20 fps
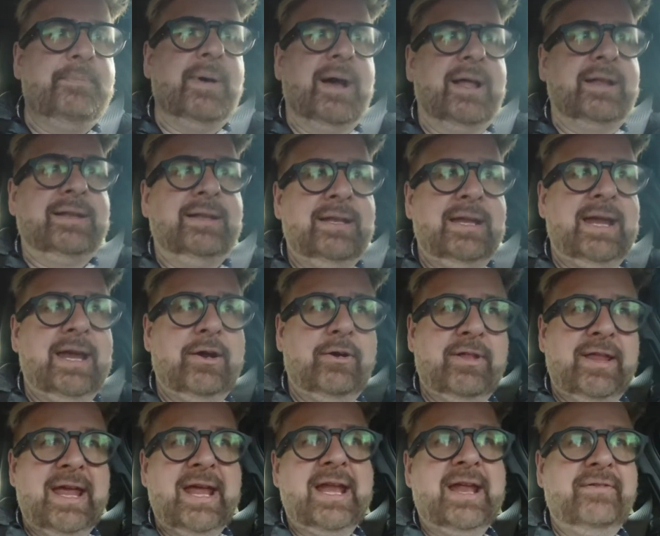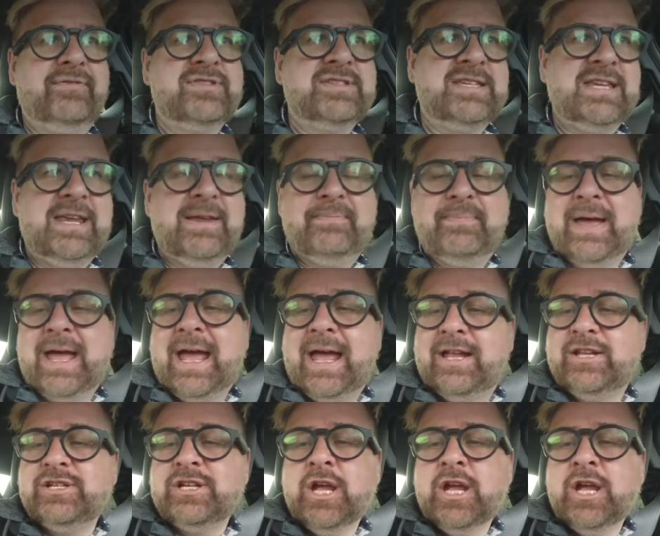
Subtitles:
button here, or the NFC badge.